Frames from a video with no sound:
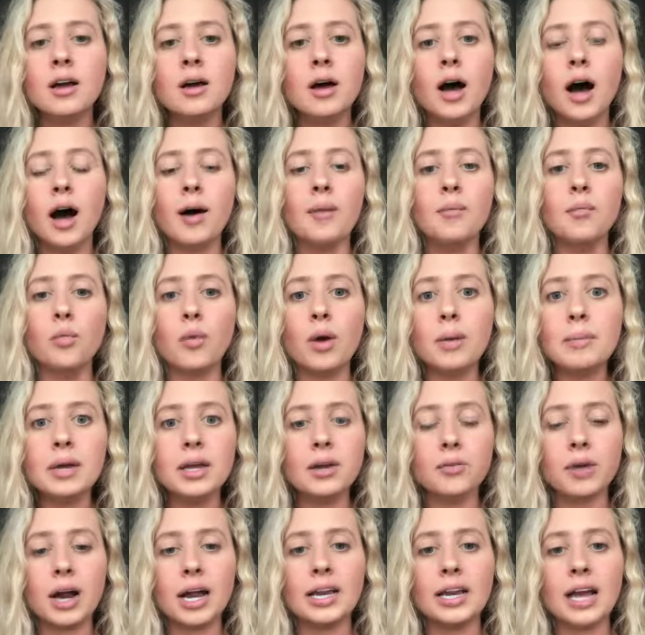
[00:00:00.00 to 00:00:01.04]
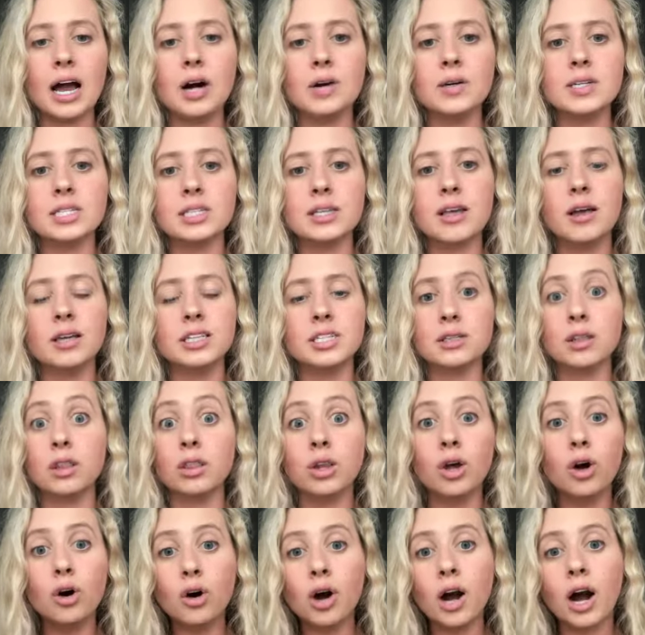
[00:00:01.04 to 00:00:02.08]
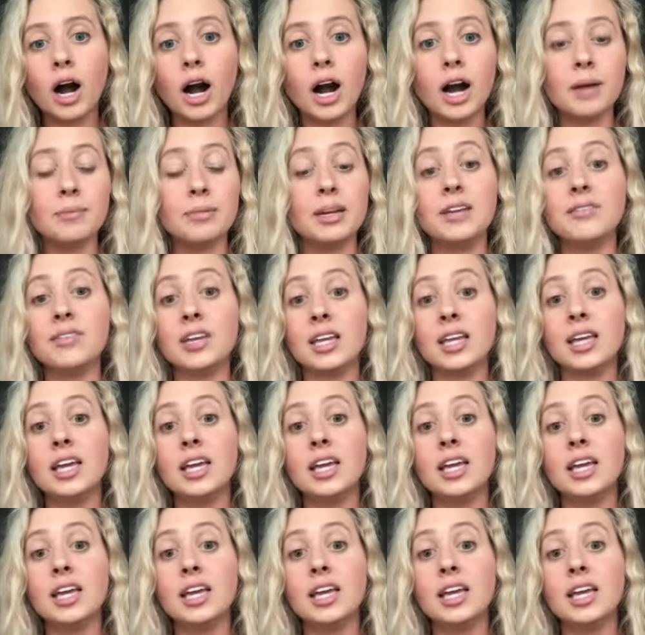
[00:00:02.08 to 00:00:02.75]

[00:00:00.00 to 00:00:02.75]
um, women right now is, is low carb and even